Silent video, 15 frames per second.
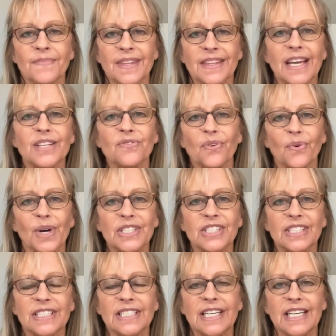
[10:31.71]
Thanks for
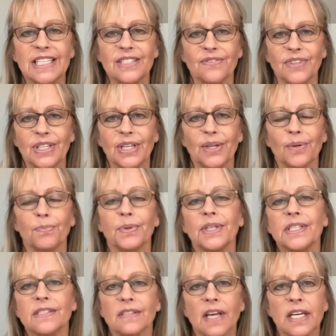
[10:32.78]
watching today's video.
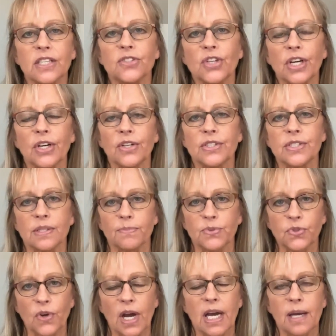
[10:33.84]
Please like, share, and
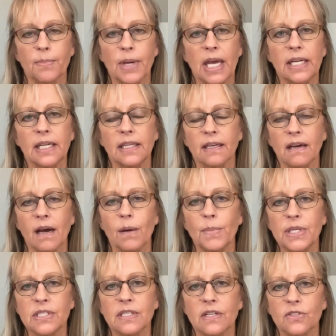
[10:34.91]
subscribe. And in the
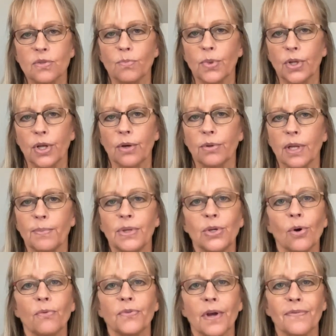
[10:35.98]
comment section below, let me
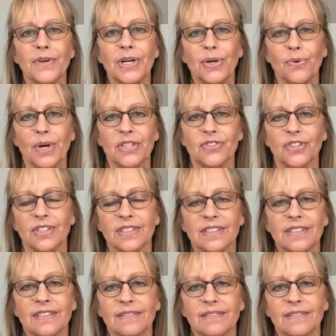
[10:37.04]
know if you have any questions.